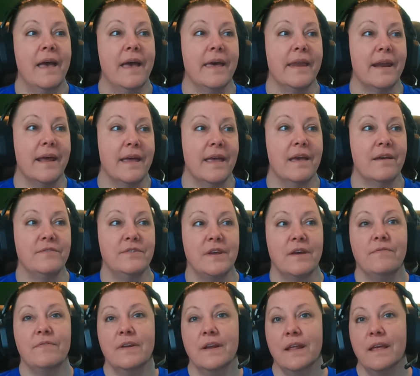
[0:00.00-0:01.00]
And I have
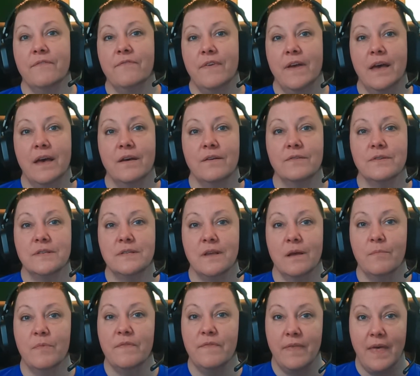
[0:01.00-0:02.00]
definitely found
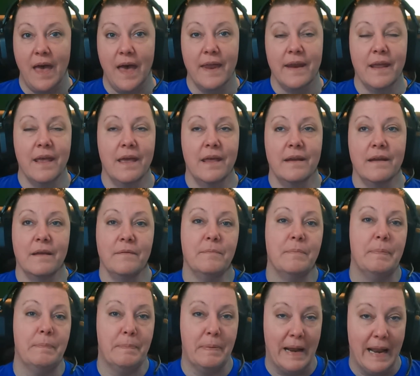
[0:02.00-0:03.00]
some of that, and
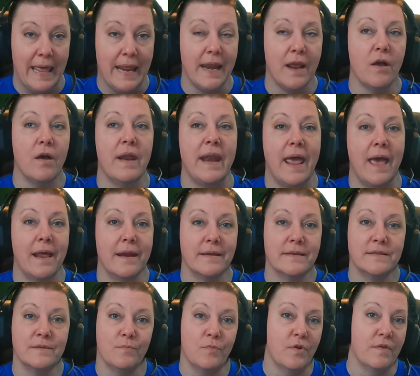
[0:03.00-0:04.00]
I'm planning on
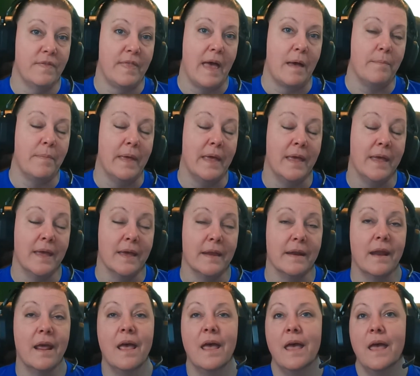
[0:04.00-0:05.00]
adding some more of that bit
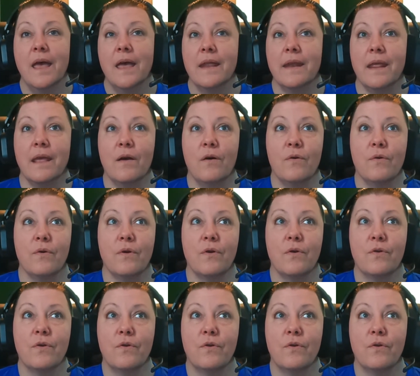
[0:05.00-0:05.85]
in. Now,